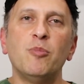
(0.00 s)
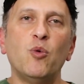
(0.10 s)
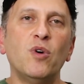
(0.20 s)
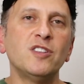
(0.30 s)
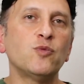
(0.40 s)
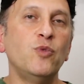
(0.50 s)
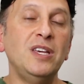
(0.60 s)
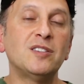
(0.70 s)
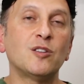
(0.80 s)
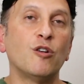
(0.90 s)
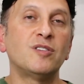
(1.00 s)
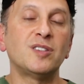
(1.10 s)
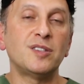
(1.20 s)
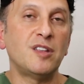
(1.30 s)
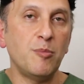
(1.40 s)
But once we start
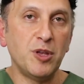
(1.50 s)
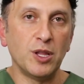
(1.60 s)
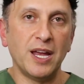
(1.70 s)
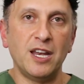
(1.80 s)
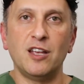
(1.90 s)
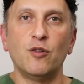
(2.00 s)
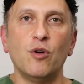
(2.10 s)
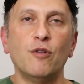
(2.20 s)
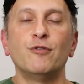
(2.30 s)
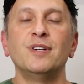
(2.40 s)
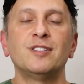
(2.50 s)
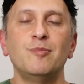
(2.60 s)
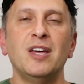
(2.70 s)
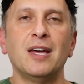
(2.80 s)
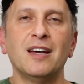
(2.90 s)
stimulating your ovaries
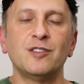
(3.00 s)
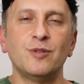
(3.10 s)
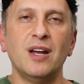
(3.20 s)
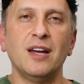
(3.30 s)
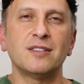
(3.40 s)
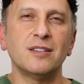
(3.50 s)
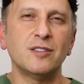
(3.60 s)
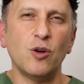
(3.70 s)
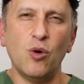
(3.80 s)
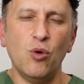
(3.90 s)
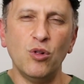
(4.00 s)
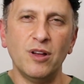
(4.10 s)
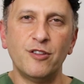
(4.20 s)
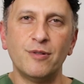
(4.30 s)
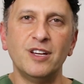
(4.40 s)
to make extra eggs, it's a whole
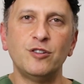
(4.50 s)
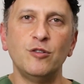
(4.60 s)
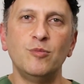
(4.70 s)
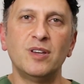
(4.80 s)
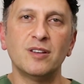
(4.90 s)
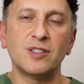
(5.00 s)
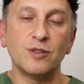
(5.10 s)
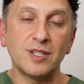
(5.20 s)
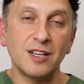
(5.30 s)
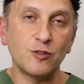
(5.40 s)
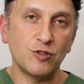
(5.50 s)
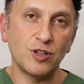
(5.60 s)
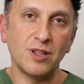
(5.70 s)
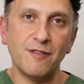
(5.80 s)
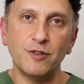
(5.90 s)
other issue because those
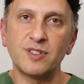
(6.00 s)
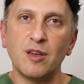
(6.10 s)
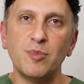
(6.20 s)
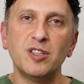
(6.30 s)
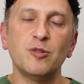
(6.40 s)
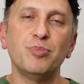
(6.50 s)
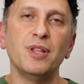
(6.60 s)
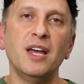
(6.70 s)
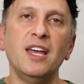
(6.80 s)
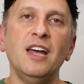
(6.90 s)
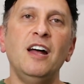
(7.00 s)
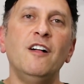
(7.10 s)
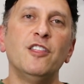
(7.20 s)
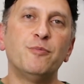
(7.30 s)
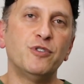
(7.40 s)
estrogen levels come into play,
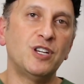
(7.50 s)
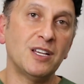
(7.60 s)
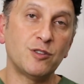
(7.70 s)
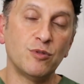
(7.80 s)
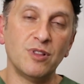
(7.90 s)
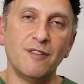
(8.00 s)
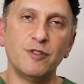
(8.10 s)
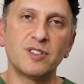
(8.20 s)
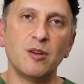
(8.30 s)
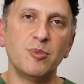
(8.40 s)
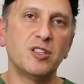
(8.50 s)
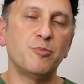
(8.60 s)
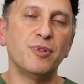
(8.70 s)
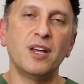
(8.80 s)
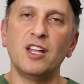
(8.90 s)
the progesterone levels come into
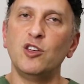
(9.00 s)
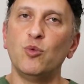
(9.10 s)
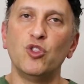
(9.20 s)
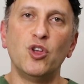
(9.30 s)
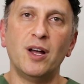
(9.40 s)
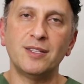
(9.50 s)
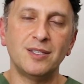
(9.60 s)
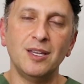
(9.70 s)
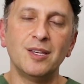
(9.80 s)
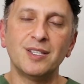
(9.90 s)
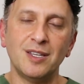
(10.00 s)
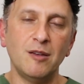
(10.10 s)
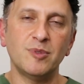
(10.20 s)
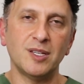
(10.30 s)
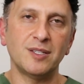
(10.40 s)
play, and you will not see the
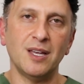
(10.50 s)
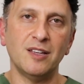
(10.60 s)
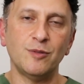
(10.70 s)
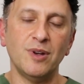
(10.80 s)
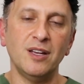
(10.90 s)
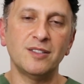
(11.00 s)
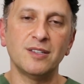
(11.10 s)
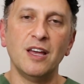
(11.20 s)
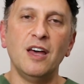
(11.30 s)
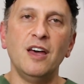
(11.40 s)
same success rates.